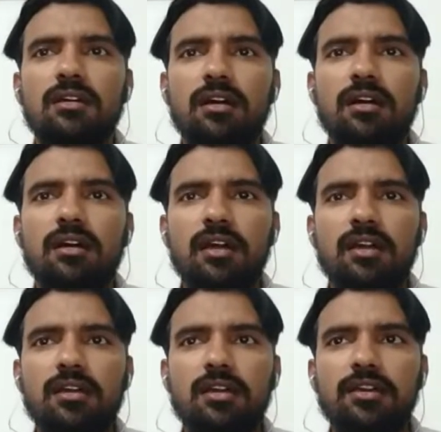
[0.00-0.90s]
Hi
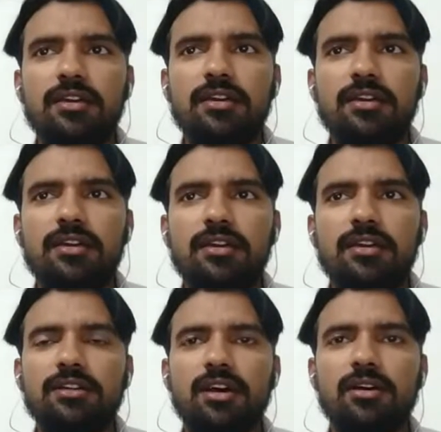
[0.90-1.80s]
guys,
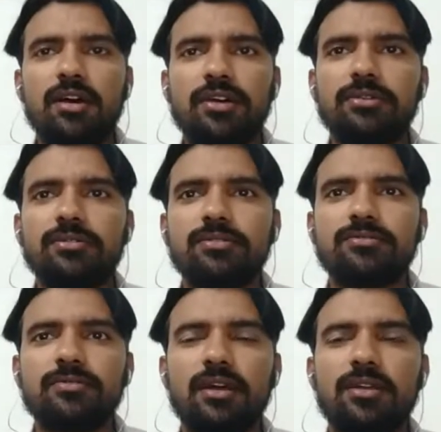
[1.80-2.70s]
how are you?
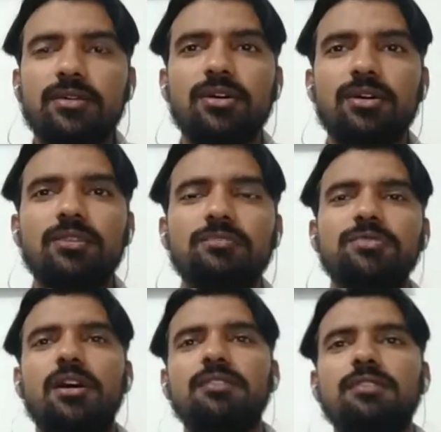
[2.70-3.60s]
I hope you all
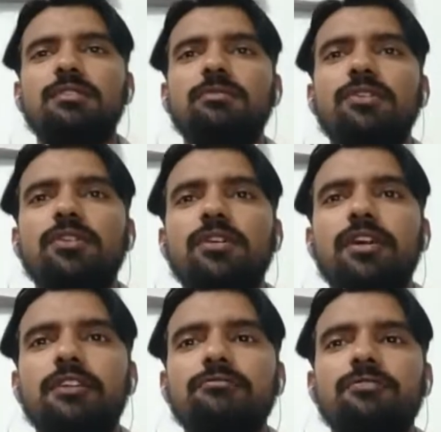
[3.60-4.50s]
will be okay and
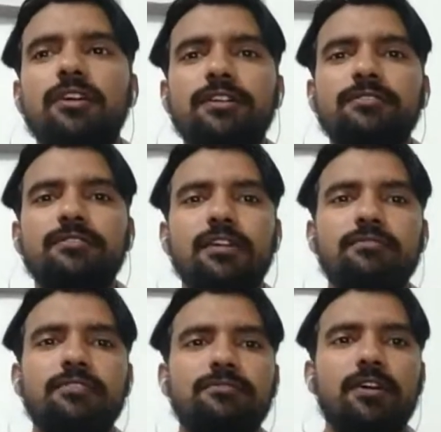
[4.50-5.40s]
fine and fit
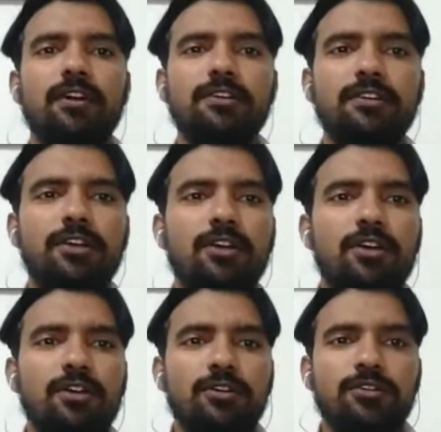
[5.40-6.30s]
for.
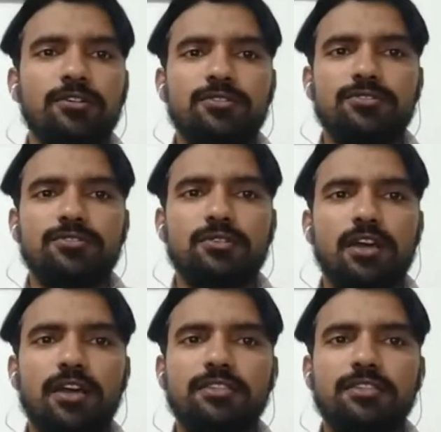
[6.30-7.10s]
So guys,